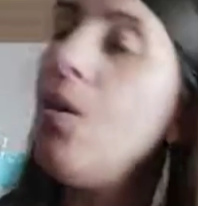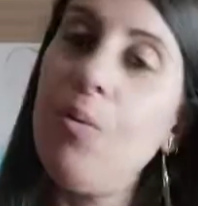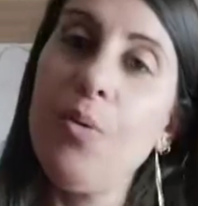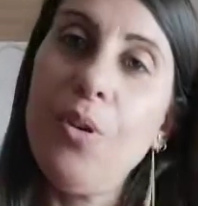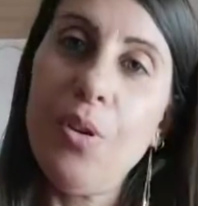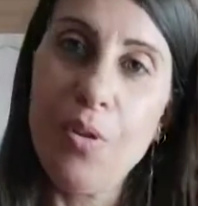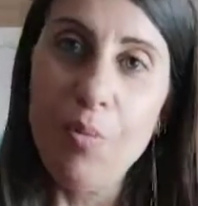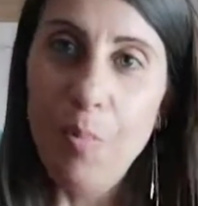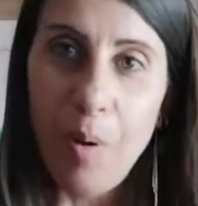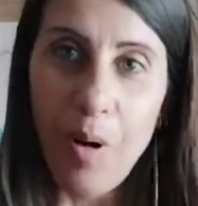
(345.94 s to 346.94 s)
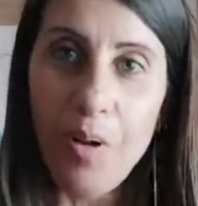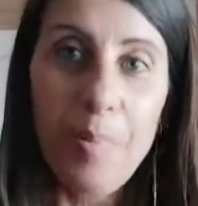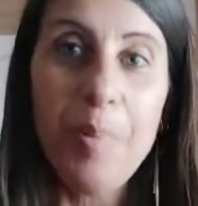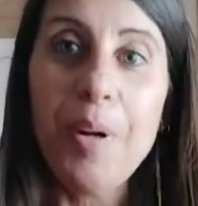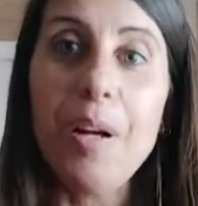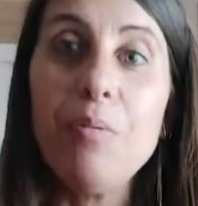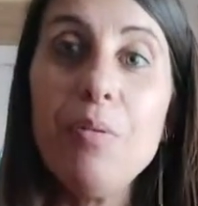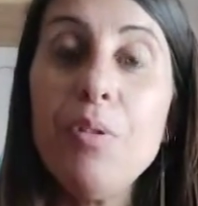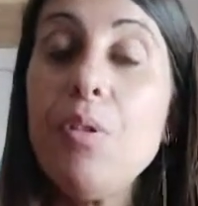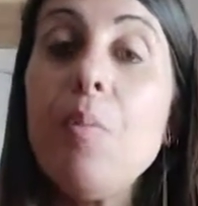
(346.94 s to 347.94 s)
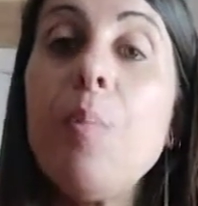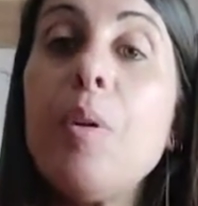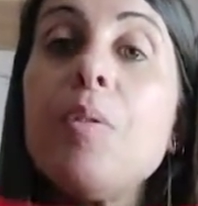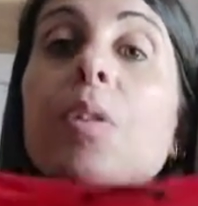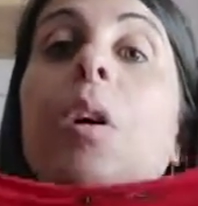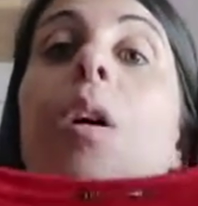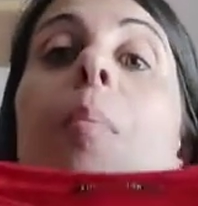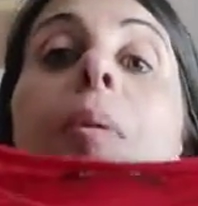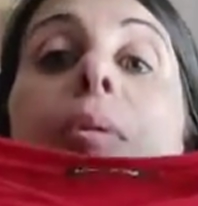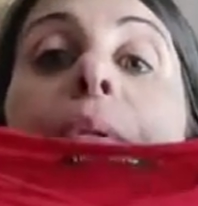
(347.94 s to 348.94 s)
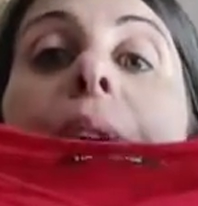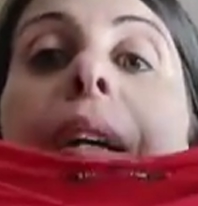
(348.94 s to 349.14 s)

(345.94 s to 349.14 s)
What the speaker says: un porpora, un bordeaux molto